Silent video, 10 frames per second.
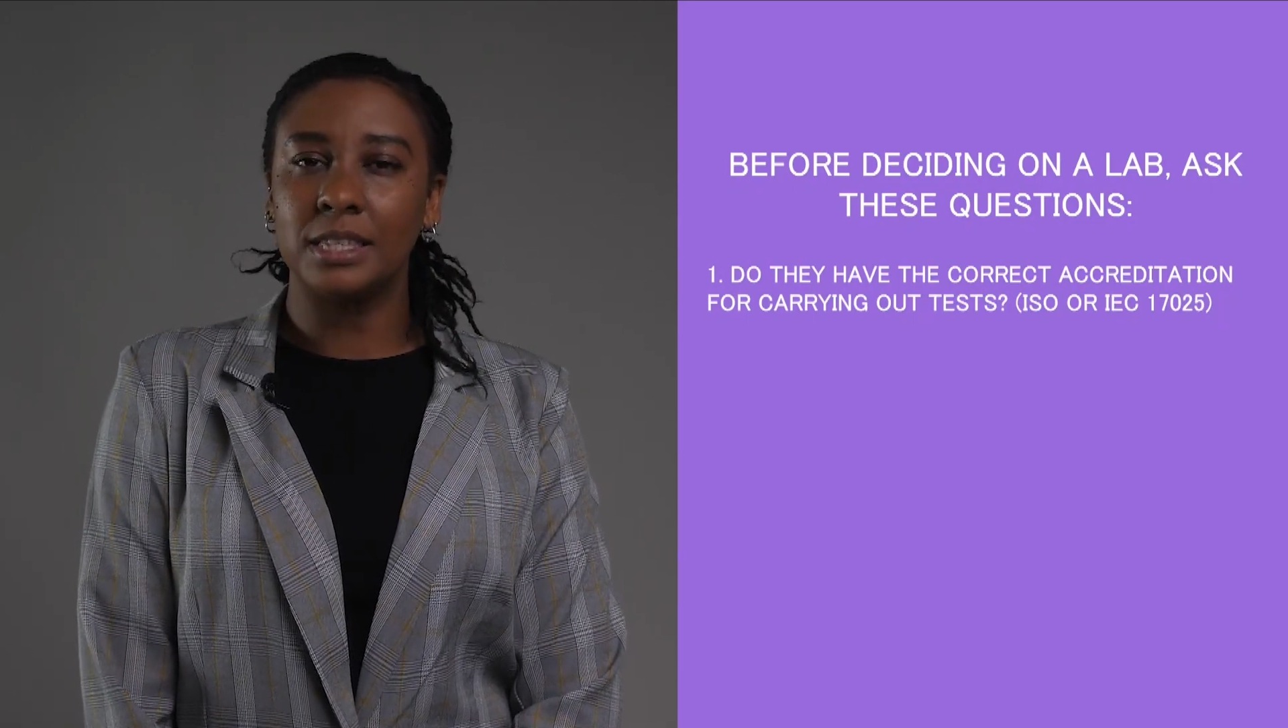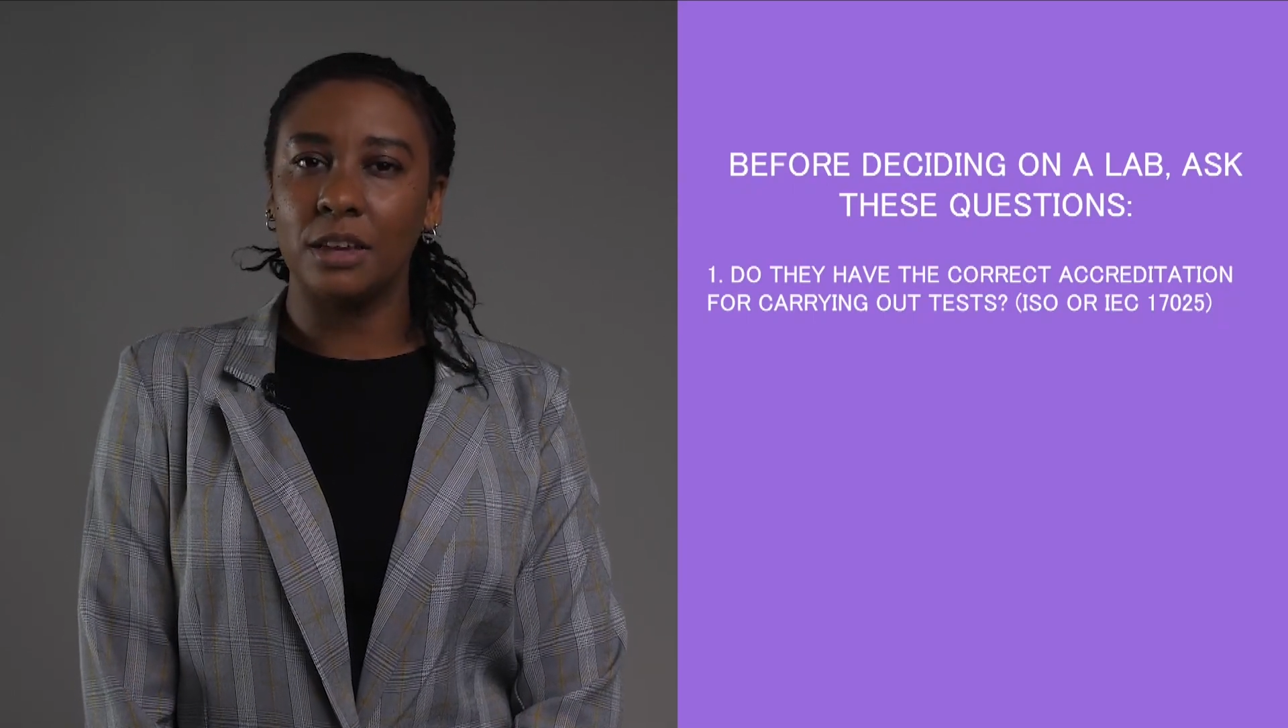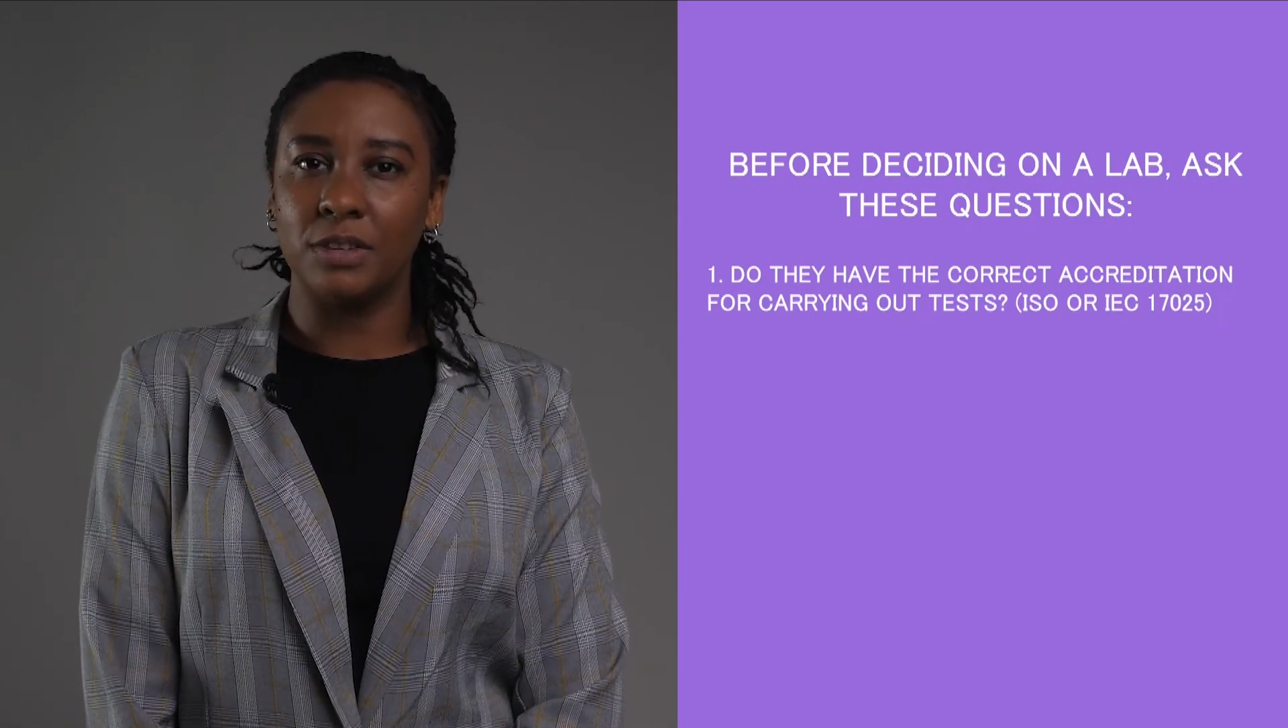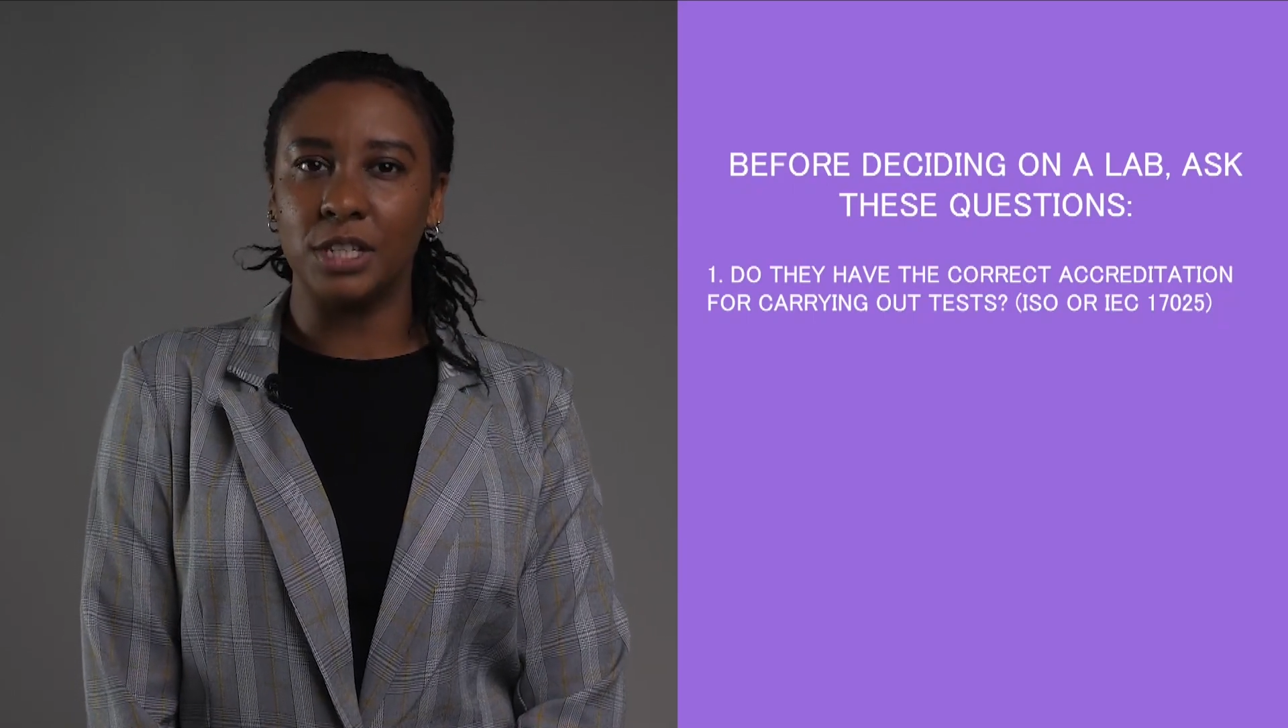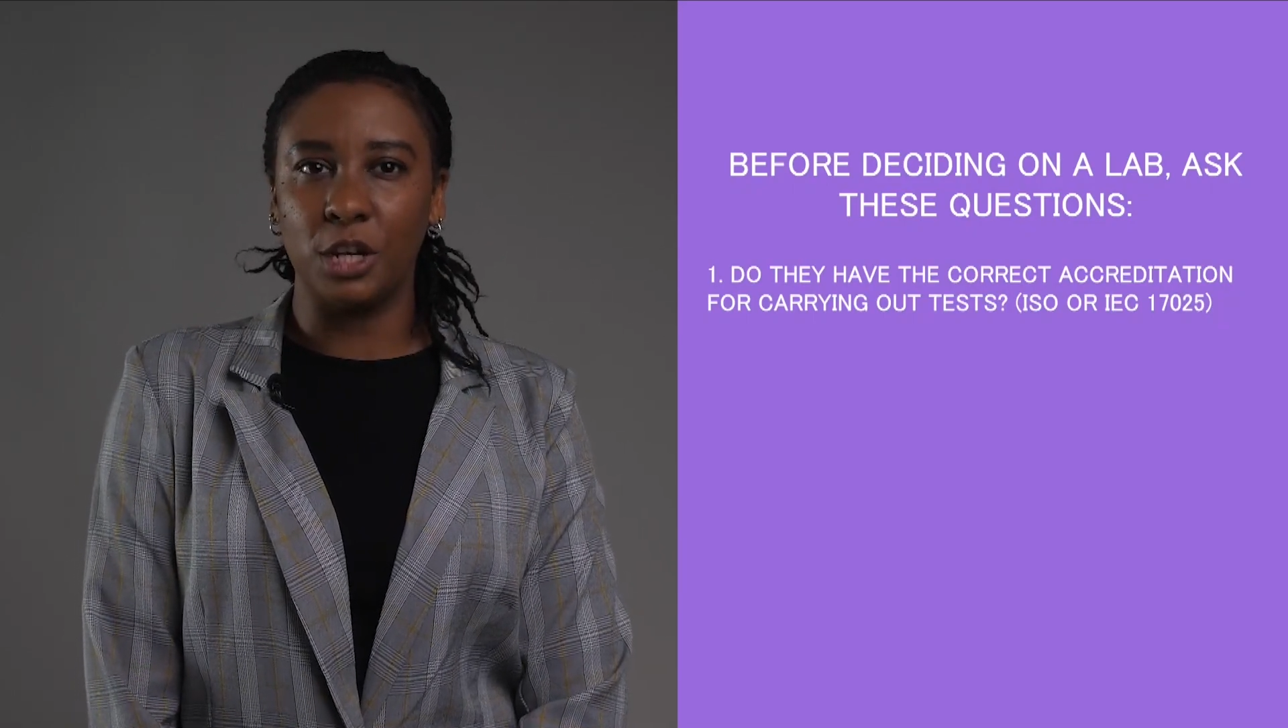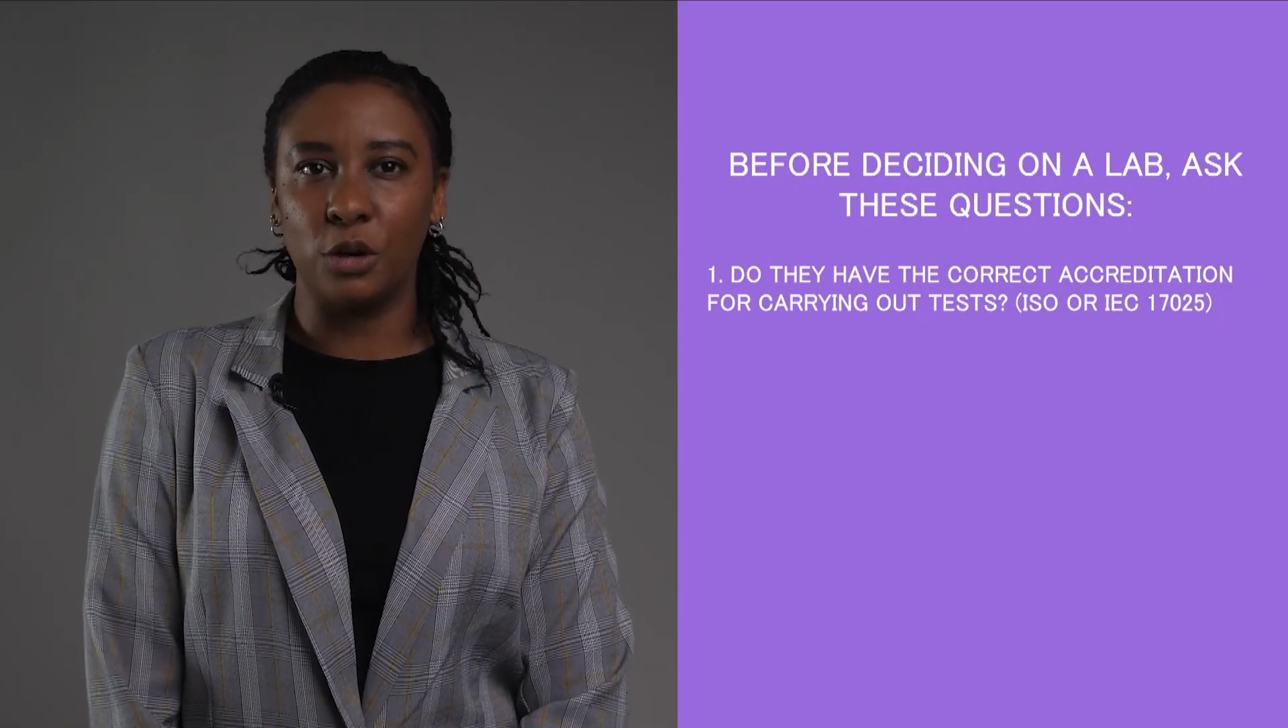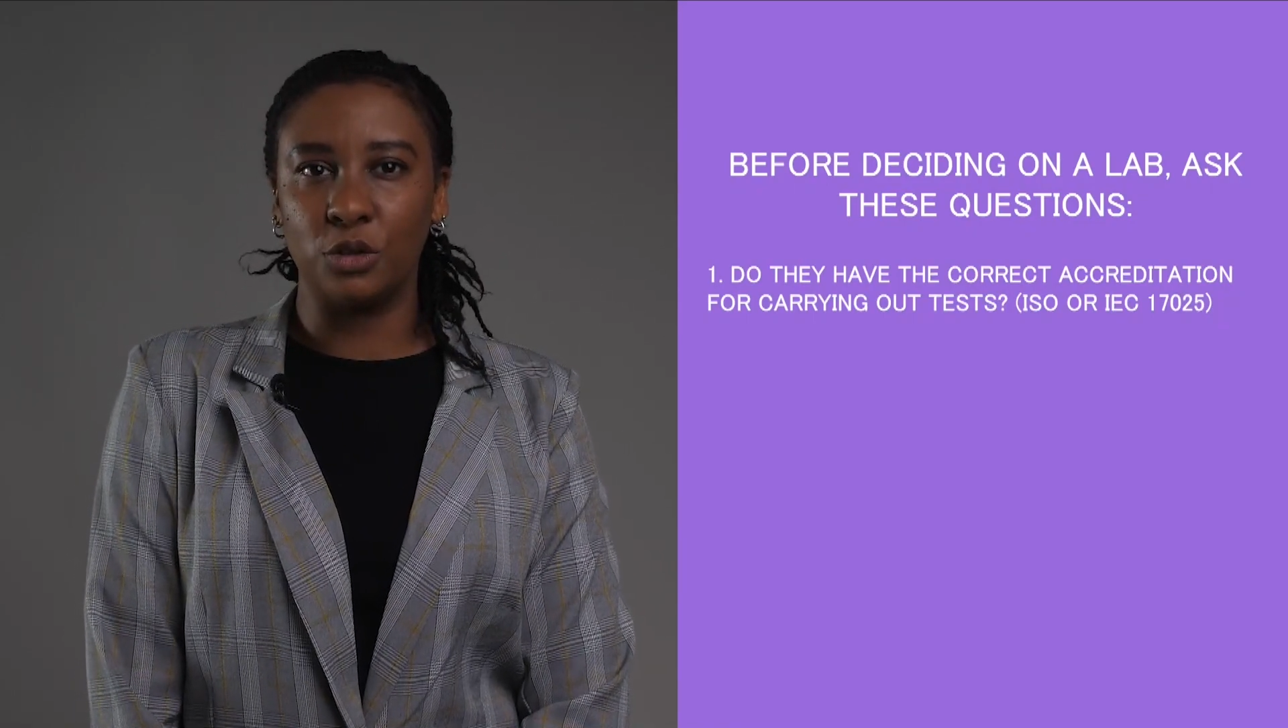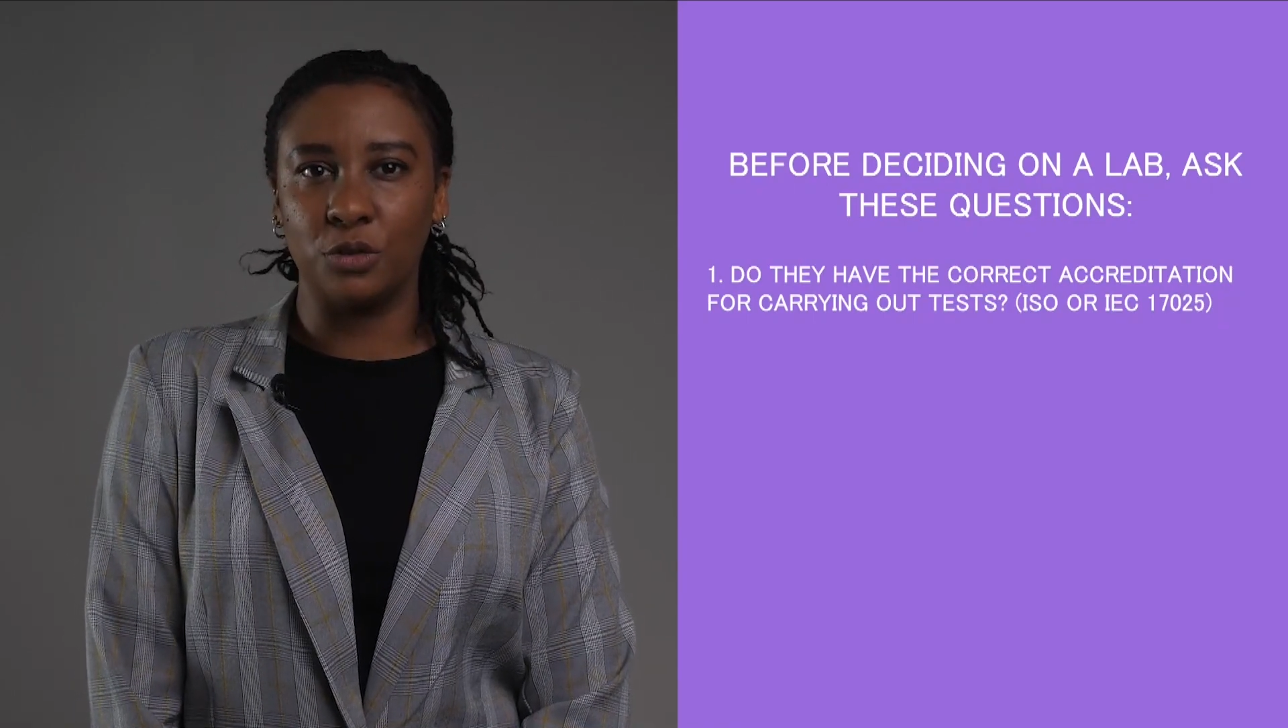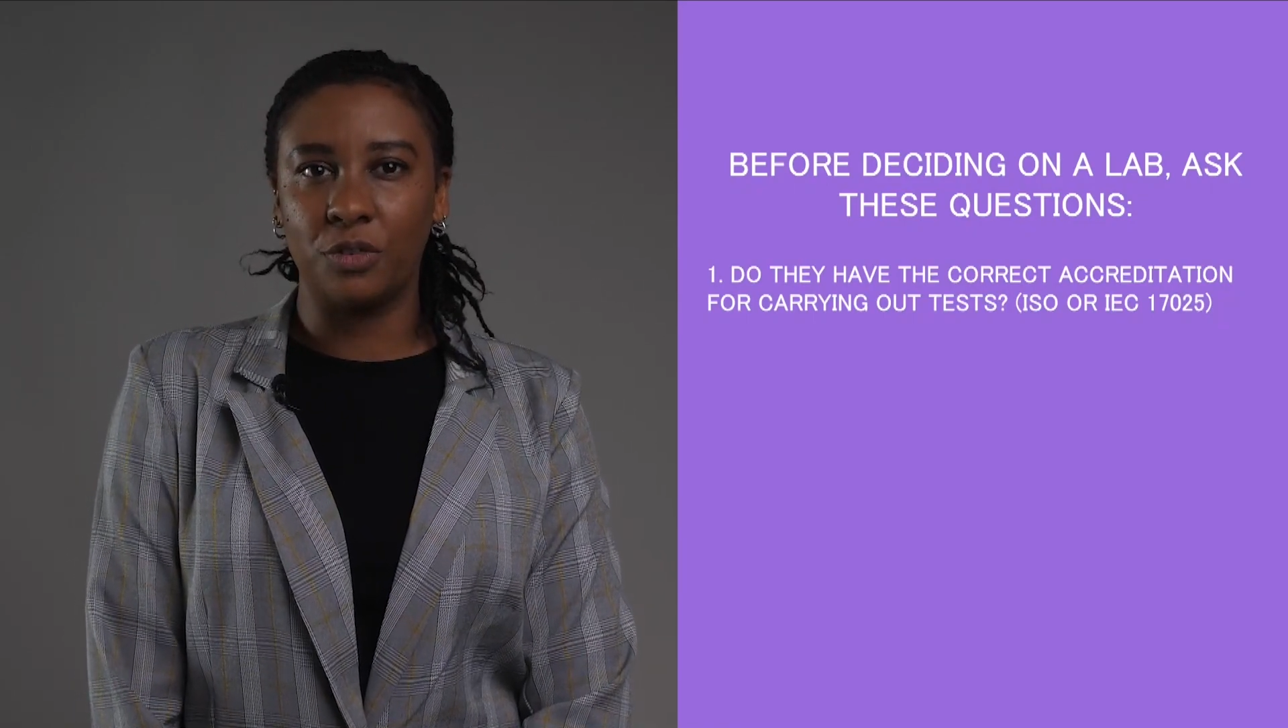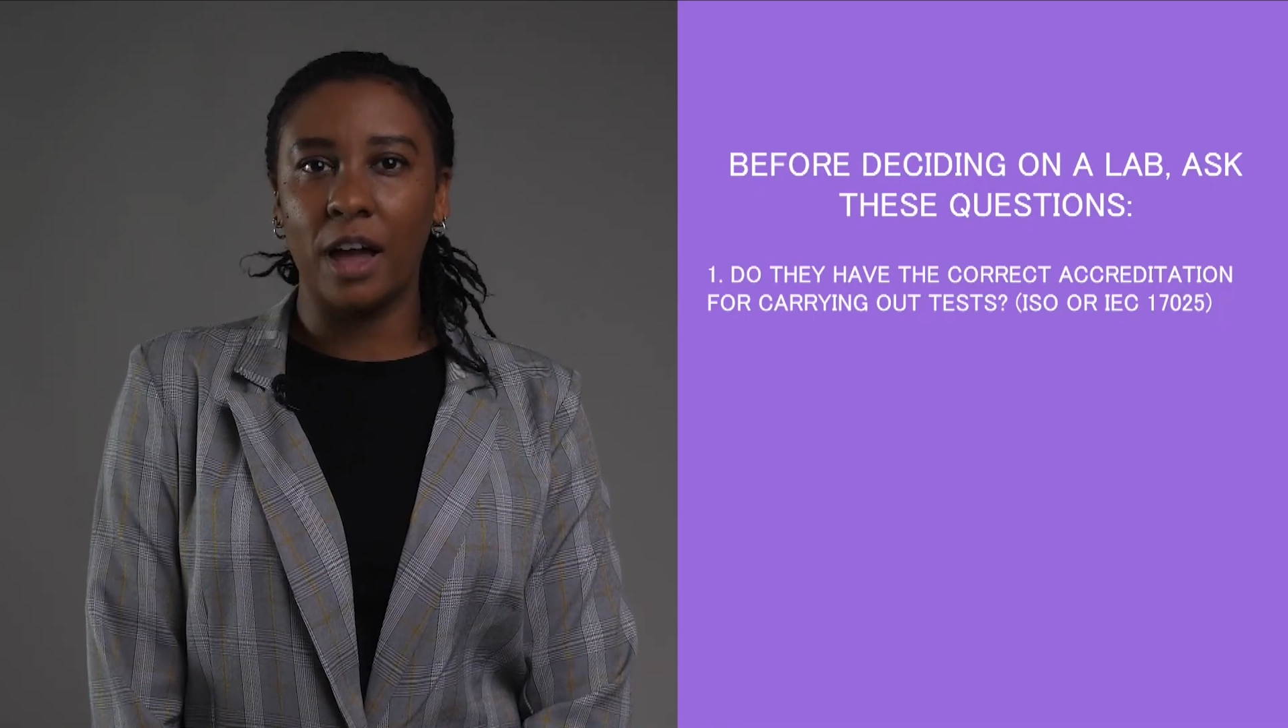
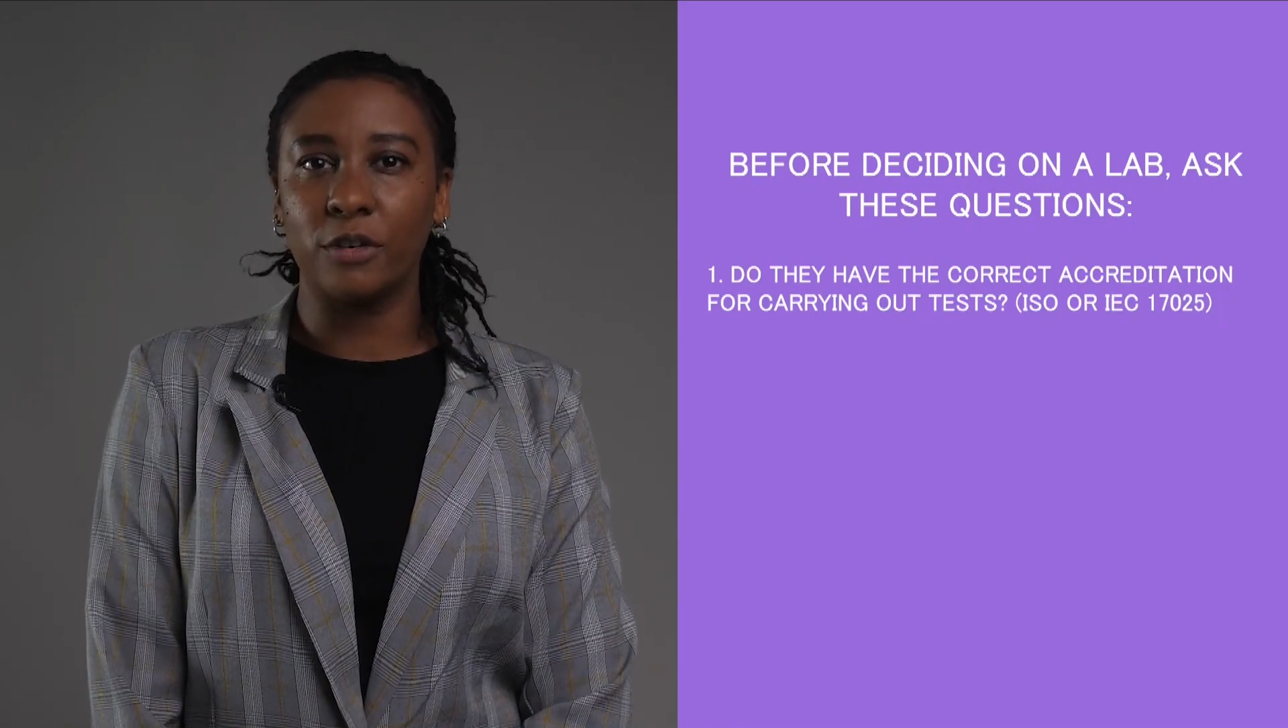17025